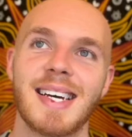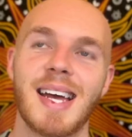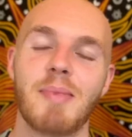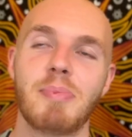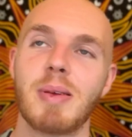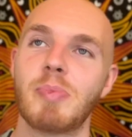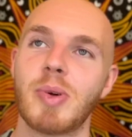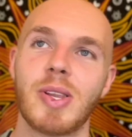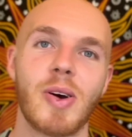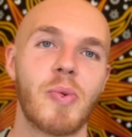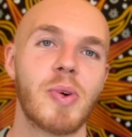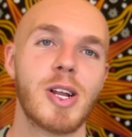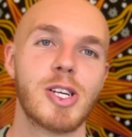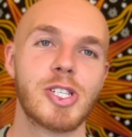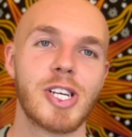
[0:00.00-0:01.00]
And people don't
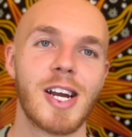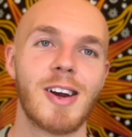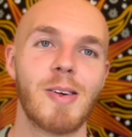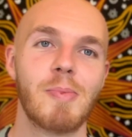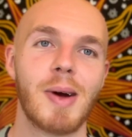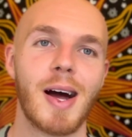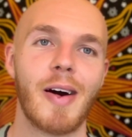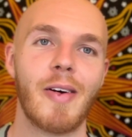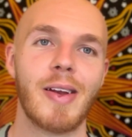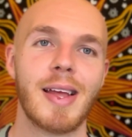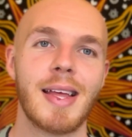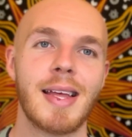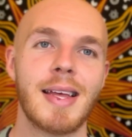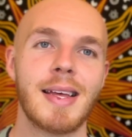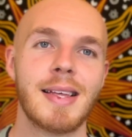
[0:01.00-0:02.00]
want to share about
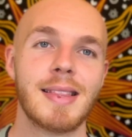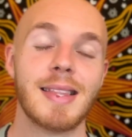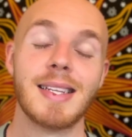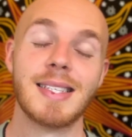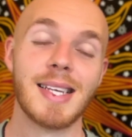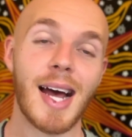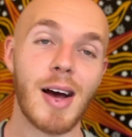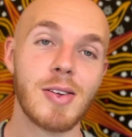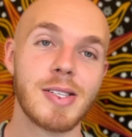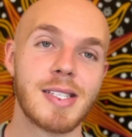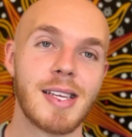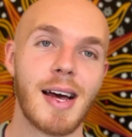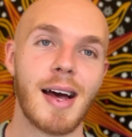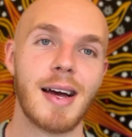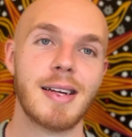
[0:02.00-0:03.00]
the
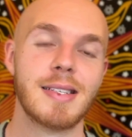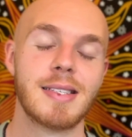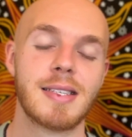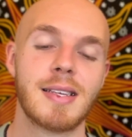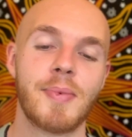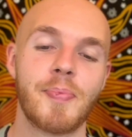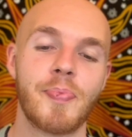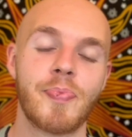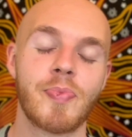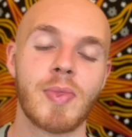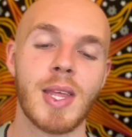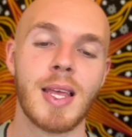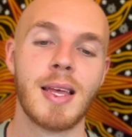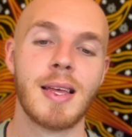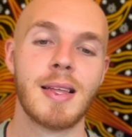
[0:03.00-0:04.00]
downsides
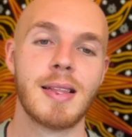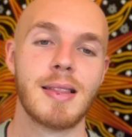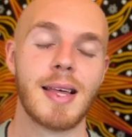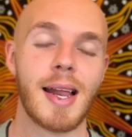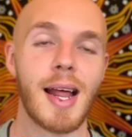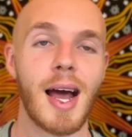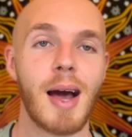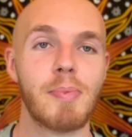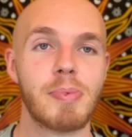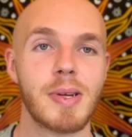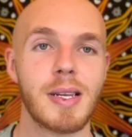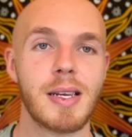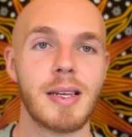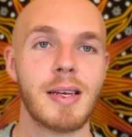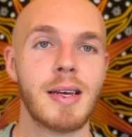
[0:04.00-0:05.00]
that
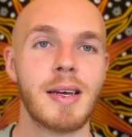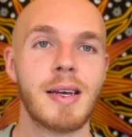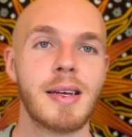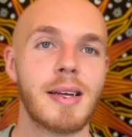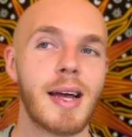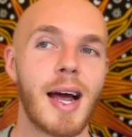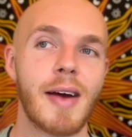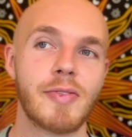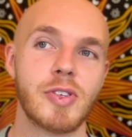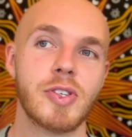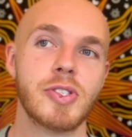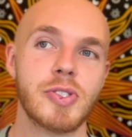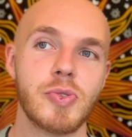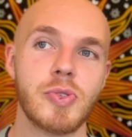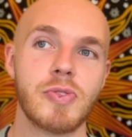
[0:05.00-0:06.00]
happen after a
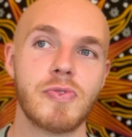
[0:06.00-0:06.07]
juice